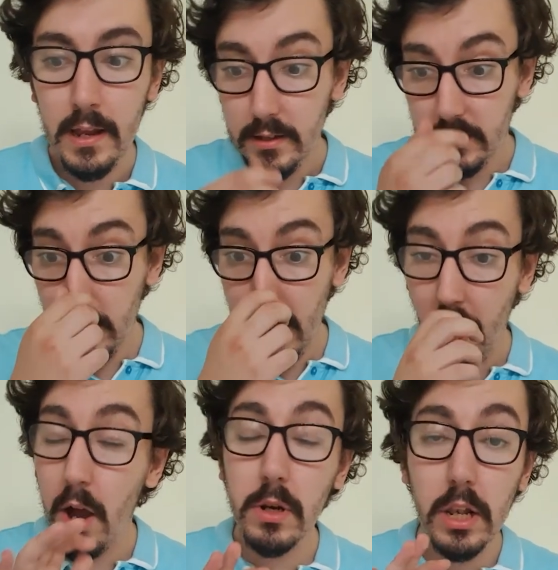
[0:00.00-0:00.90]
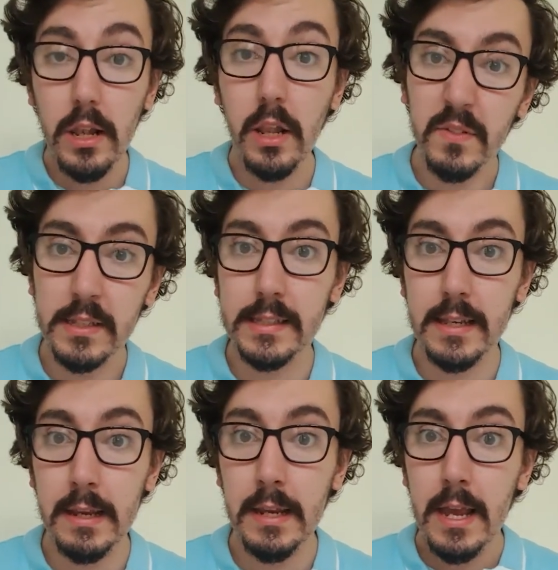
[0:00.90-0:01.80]
So yeah, I would love to
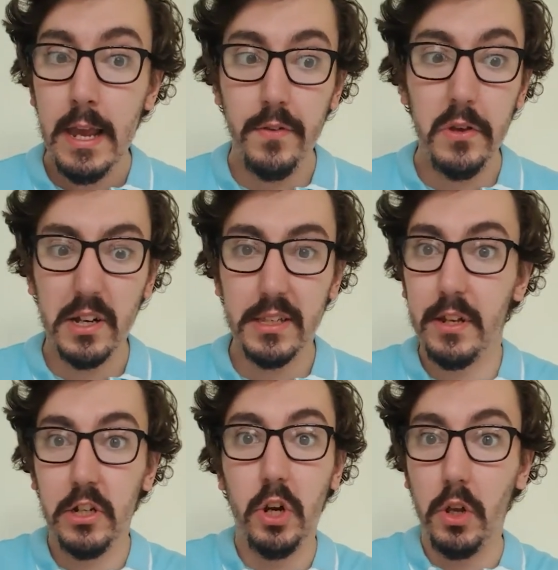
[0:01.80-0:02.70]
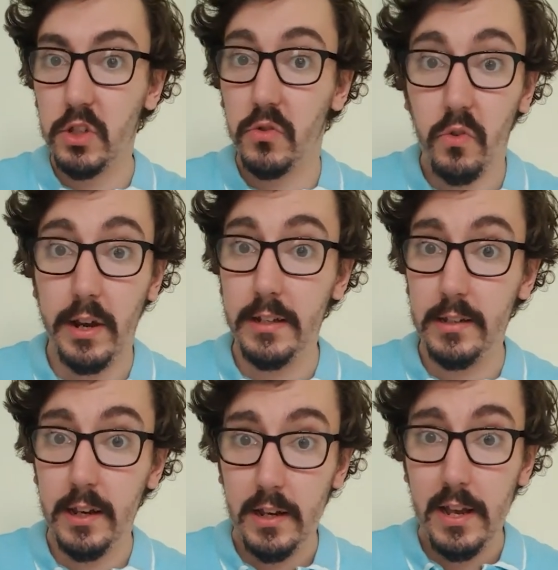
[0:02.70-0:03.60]
see if you guys have had a chance to
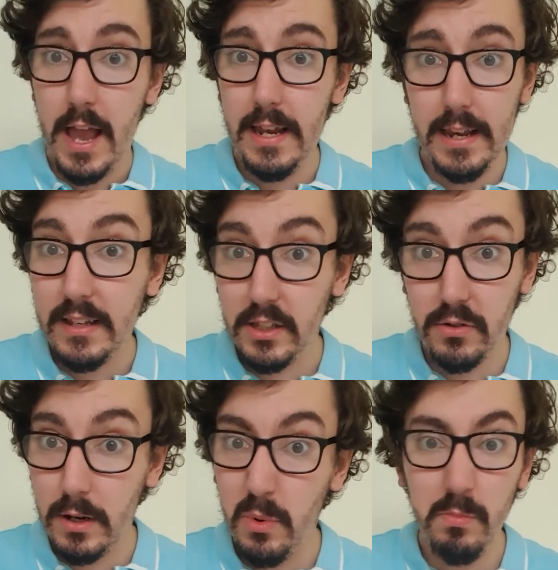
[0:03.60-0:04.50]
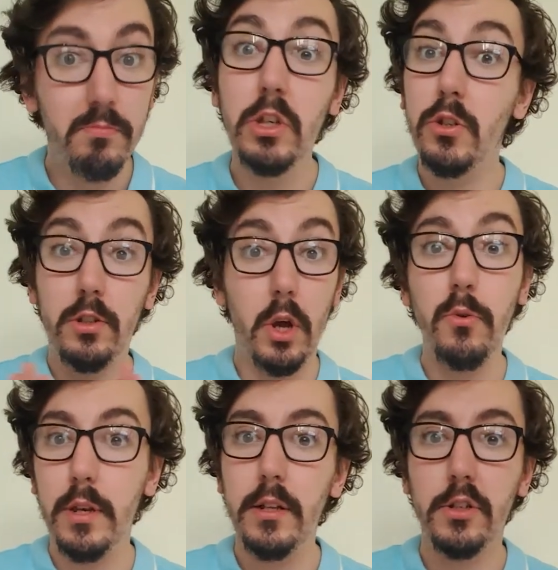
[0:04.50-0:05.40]
write any letters to anyone. You
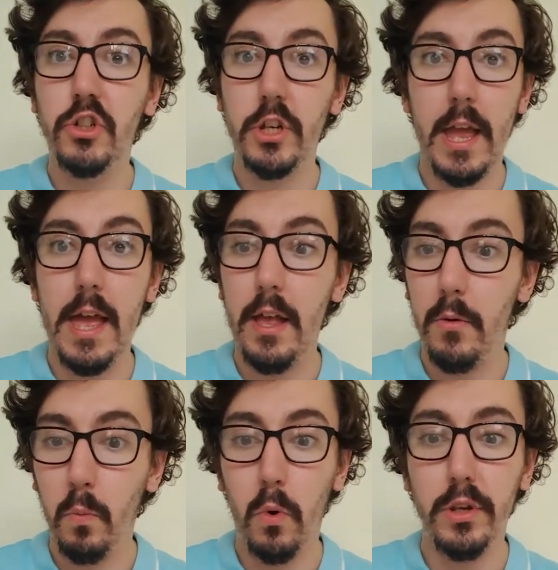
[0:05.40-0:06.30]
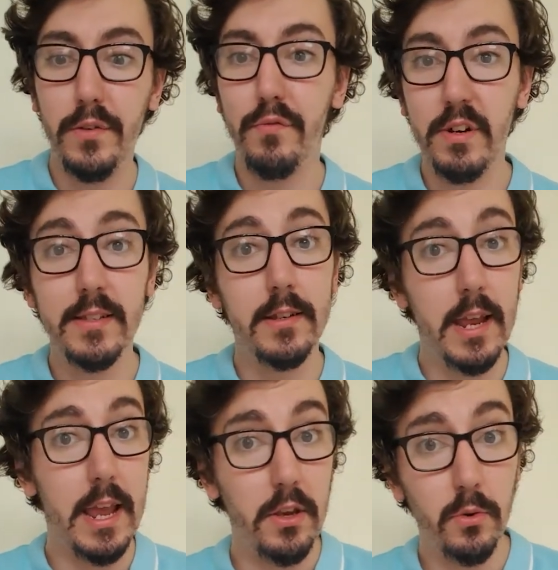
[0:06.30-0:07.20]
don't need to share what you've
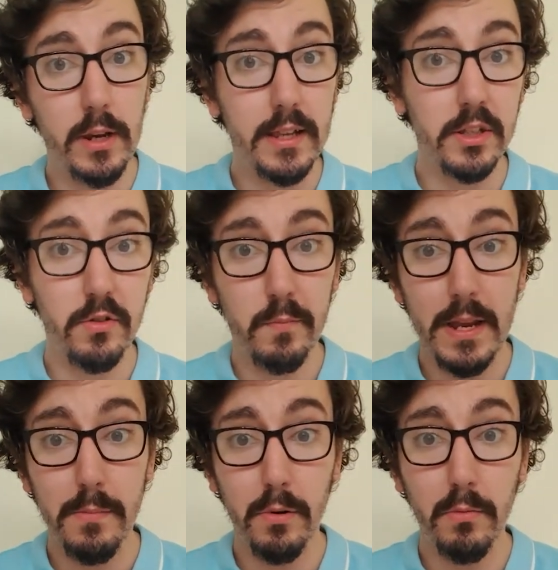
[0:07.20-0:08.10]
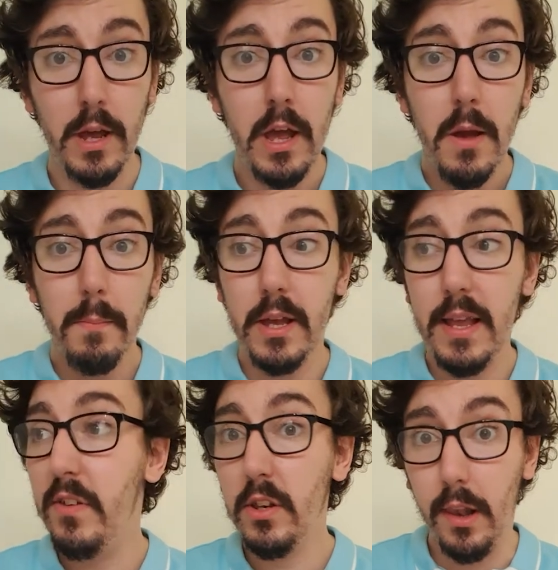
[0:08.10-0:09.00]
written in your letters with people, but
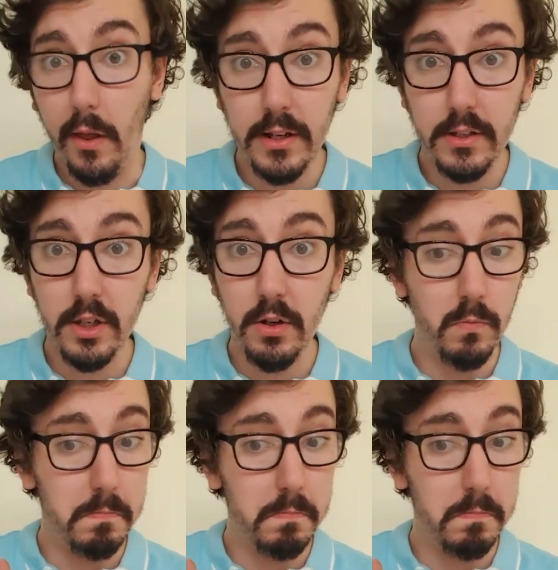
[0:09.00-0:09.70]
if you'd like to,